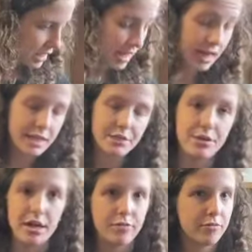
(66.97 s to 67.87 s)
I do
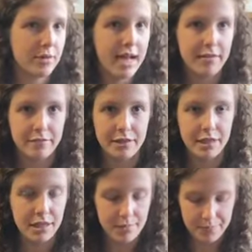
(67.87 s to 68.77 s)
not have
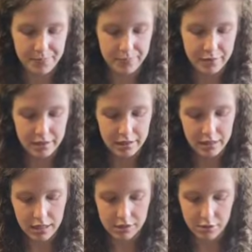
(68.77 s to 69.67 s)
the
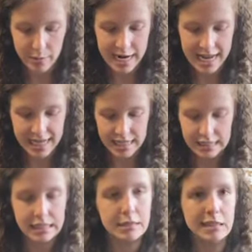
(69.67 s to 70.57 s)
colorway.
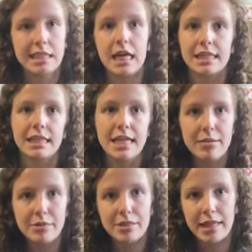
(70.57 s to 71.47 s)
It was not on the
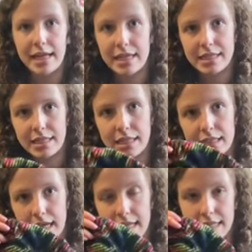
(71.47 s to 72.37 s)
label and
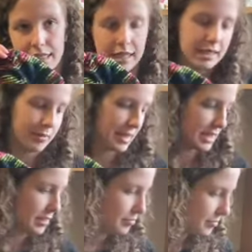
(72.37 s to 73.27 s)
I didn't document
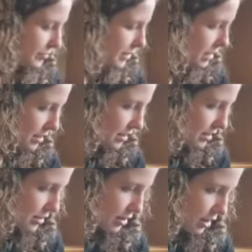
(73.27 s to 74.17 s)
it.
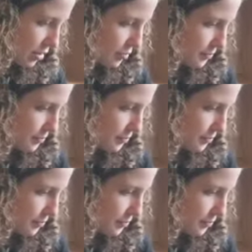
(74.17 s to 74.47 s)
So,